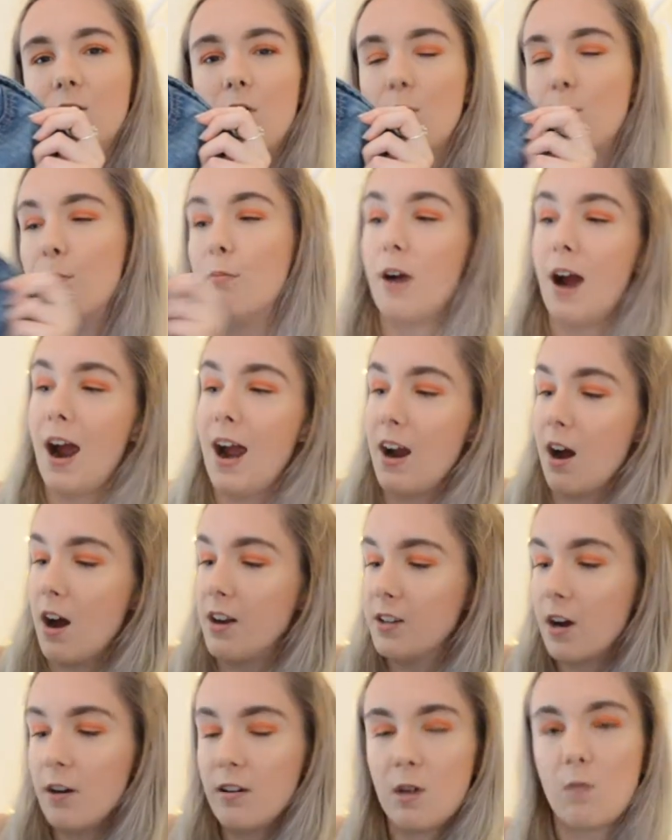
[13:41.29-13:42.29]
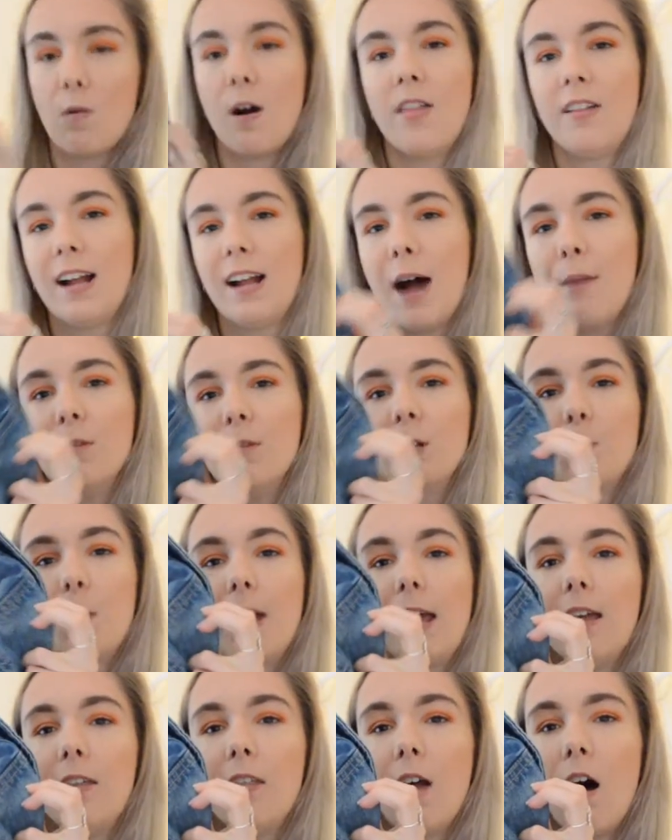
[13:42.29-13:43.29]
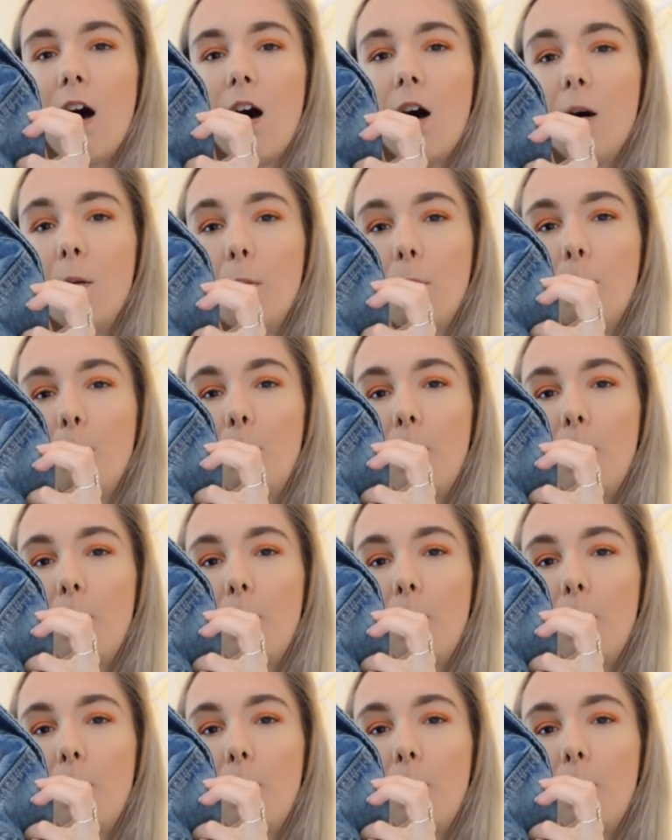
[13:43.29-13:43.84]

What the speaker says: ombre. I don't know why the camera's picking that up,